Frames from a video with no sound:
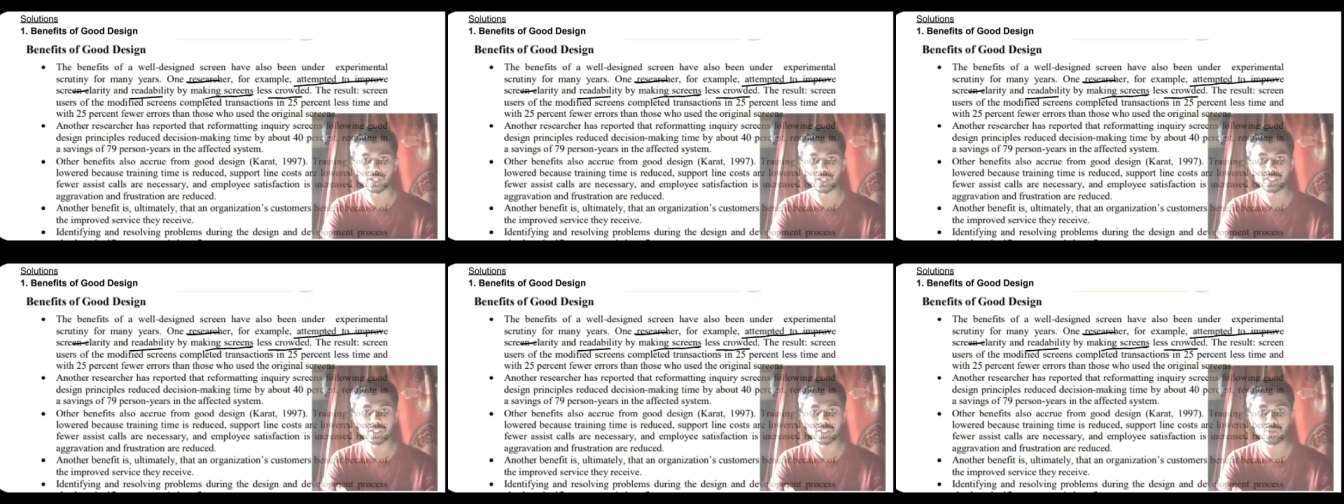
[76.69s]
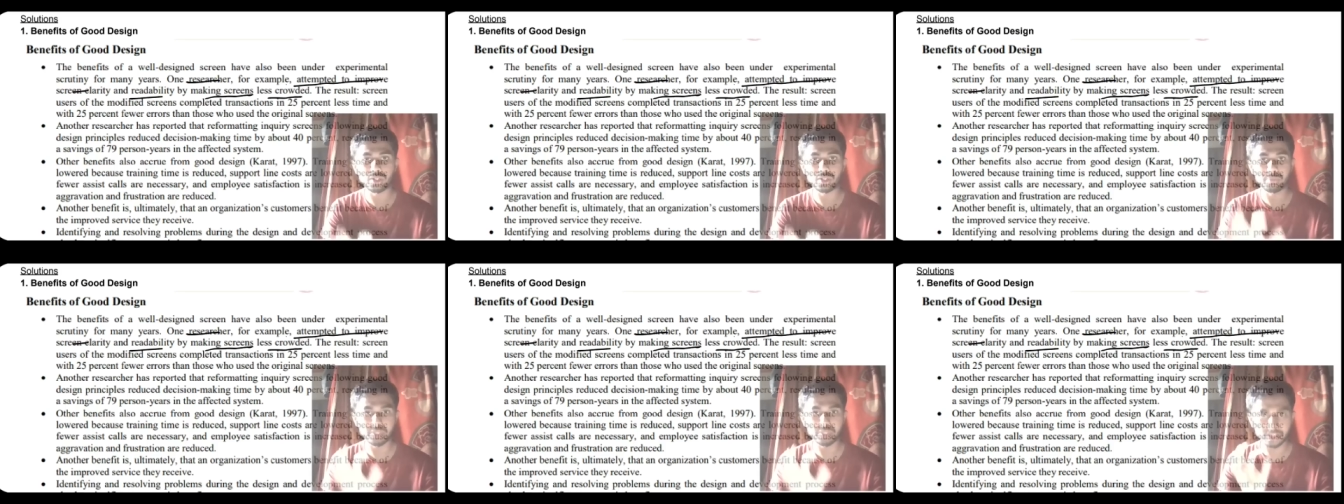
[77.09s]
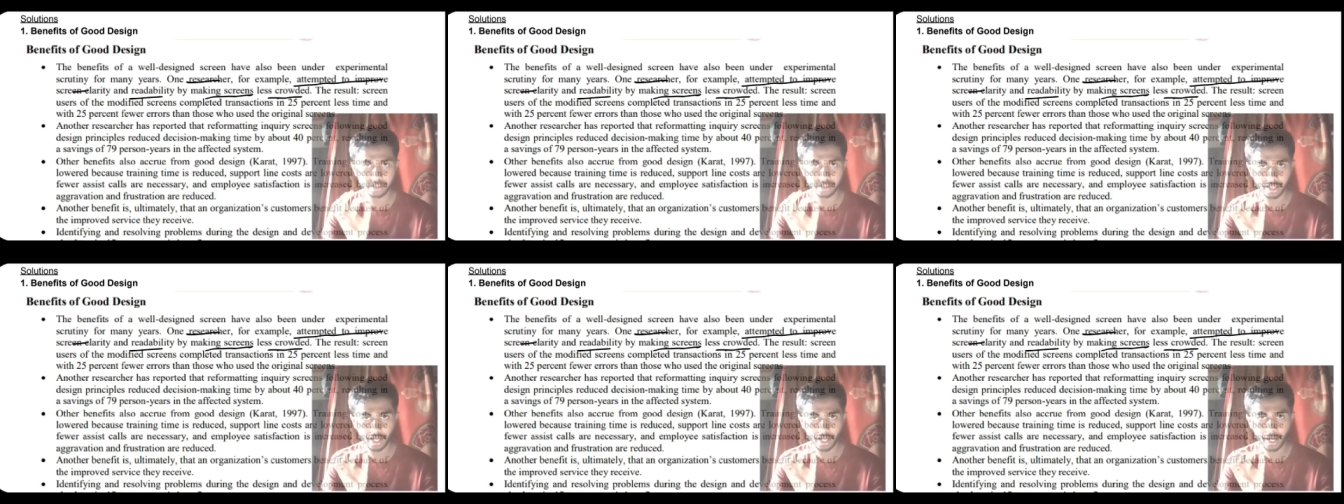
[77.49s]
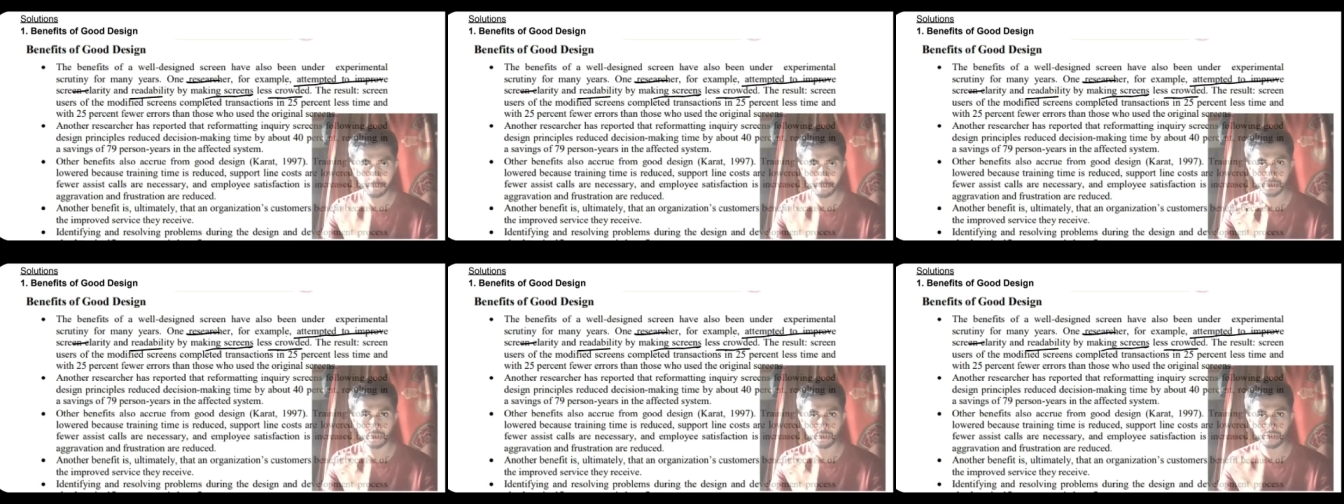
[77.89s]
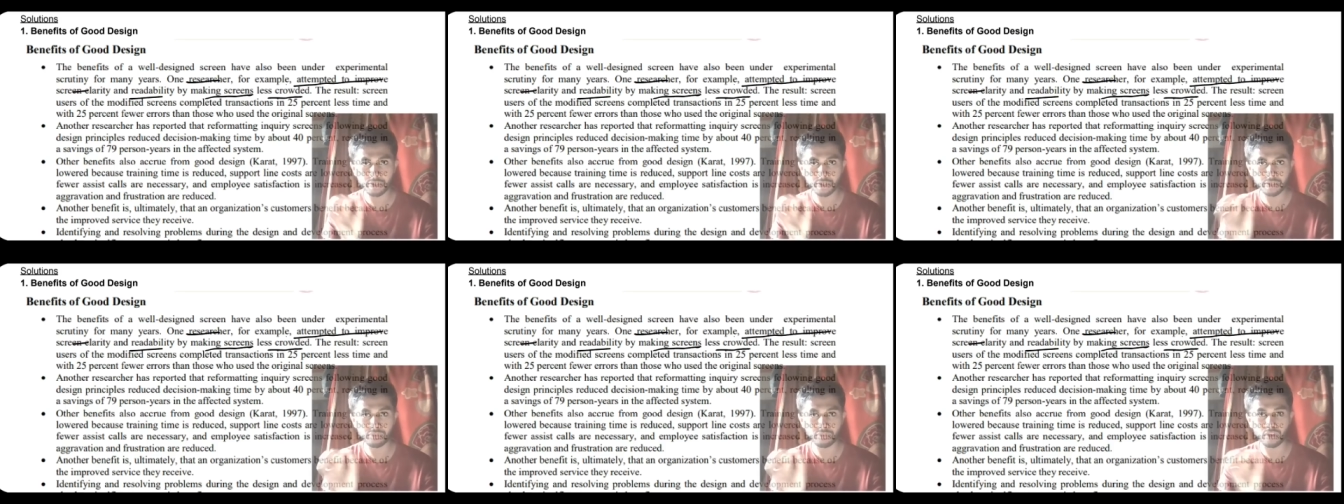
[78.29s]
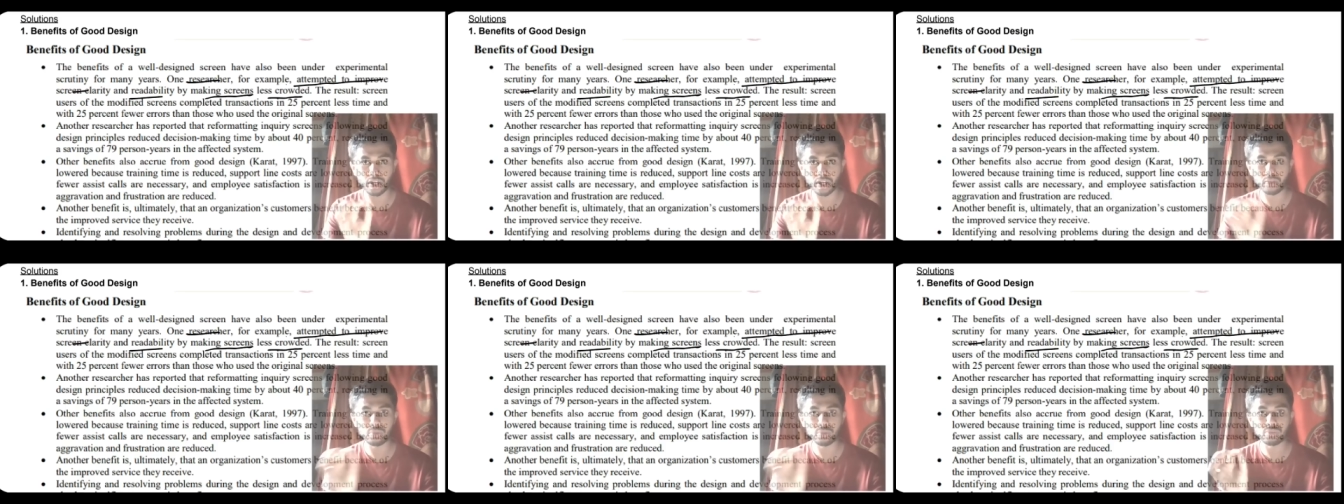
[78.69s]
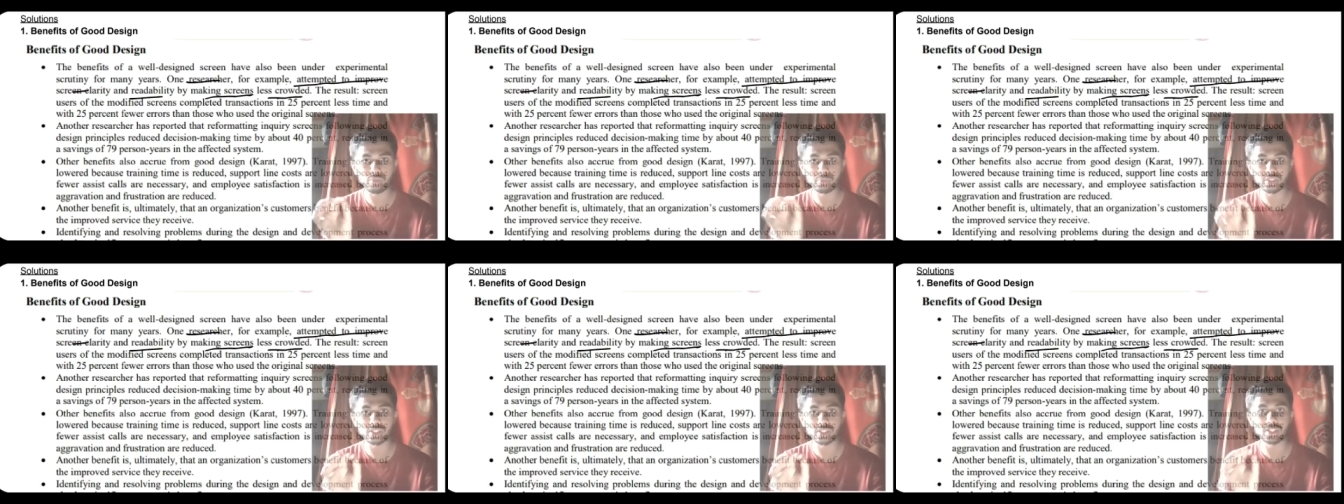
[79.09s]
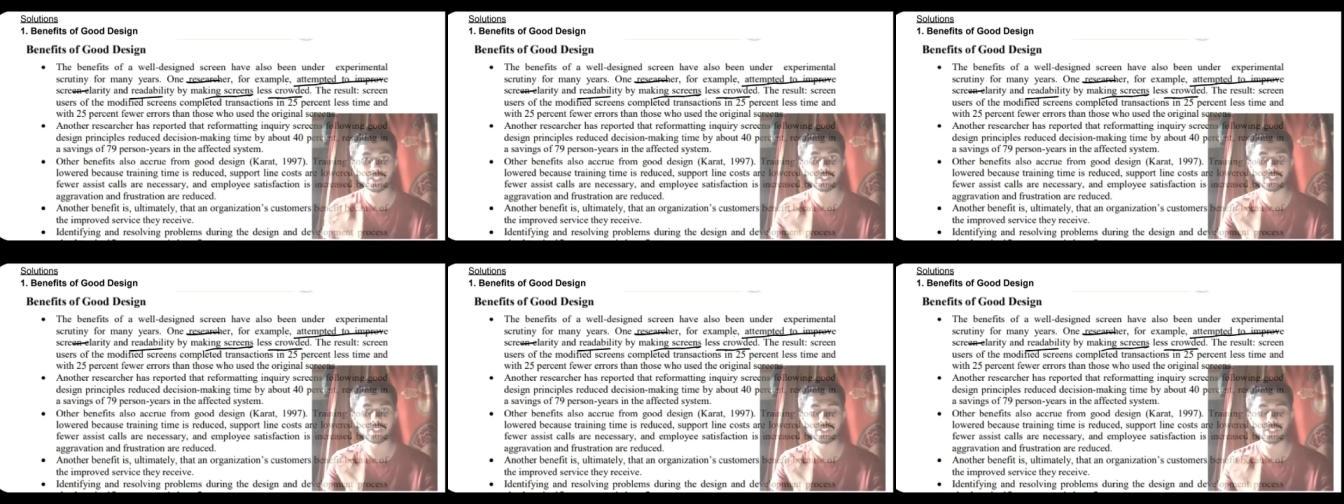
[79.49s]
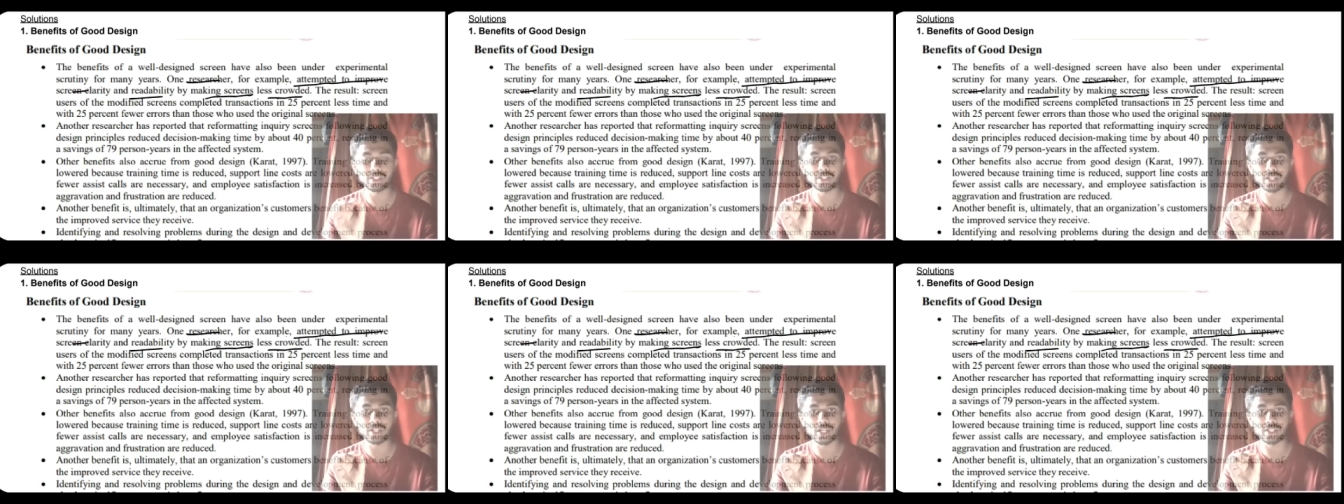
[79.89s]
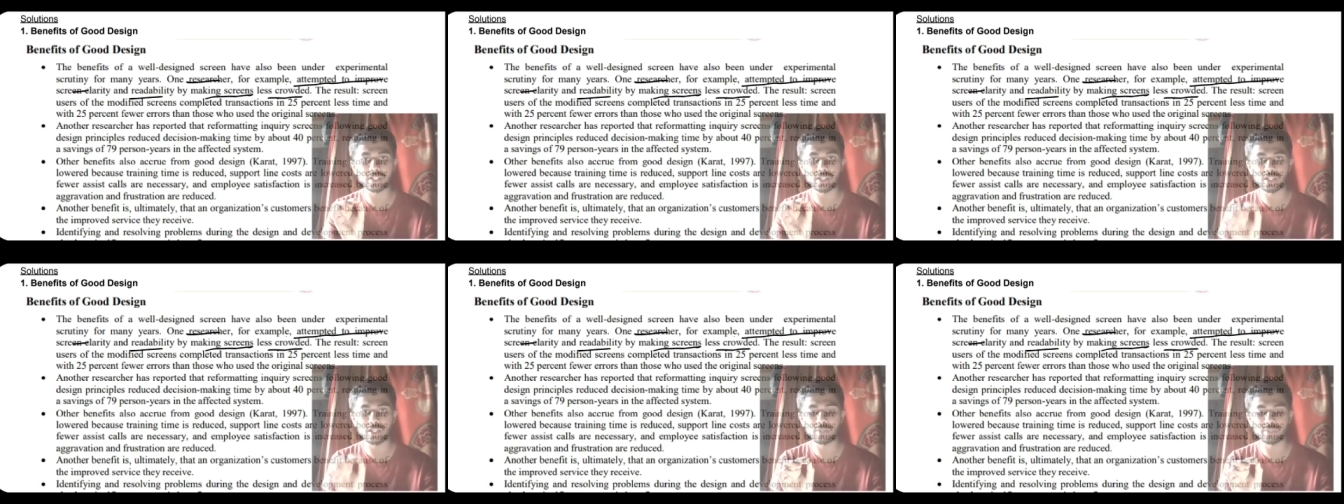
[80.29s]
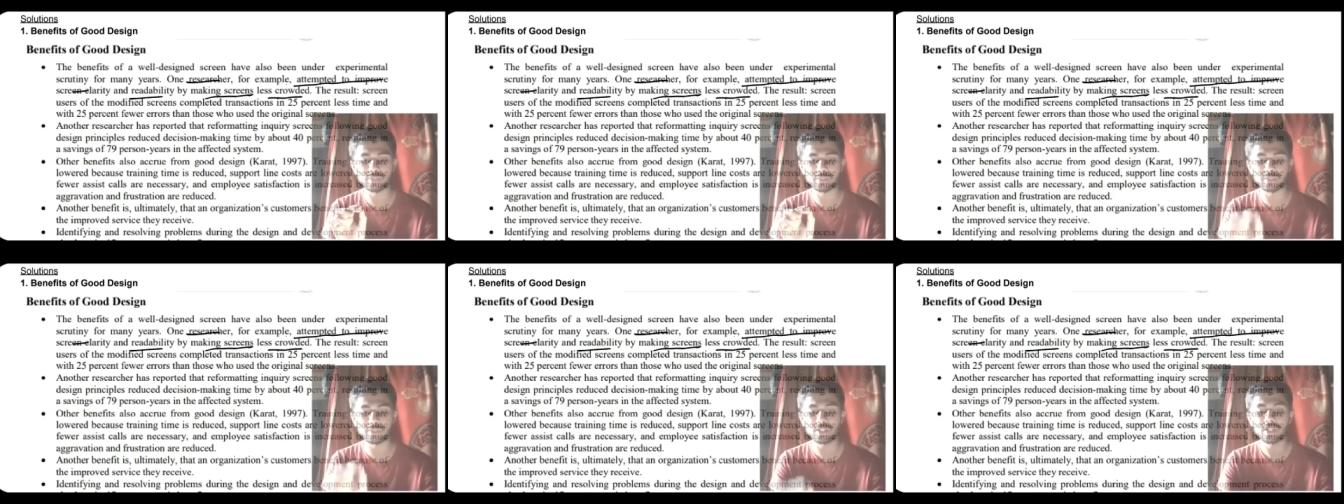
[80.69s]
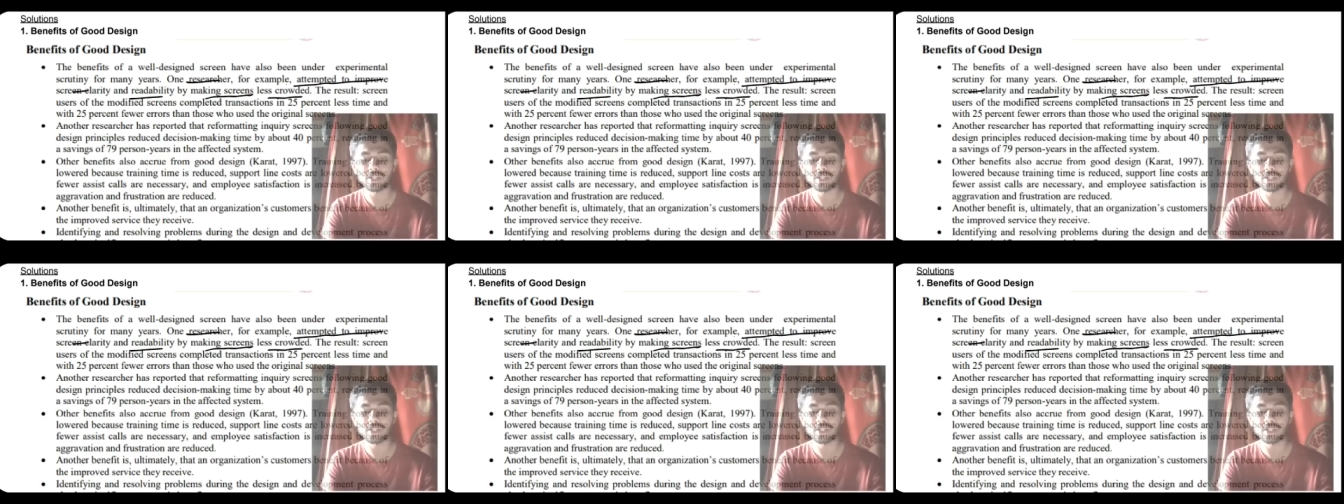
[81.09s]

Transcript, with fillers: Less crowded means the apps were very far away from each other, easily and clearly visible.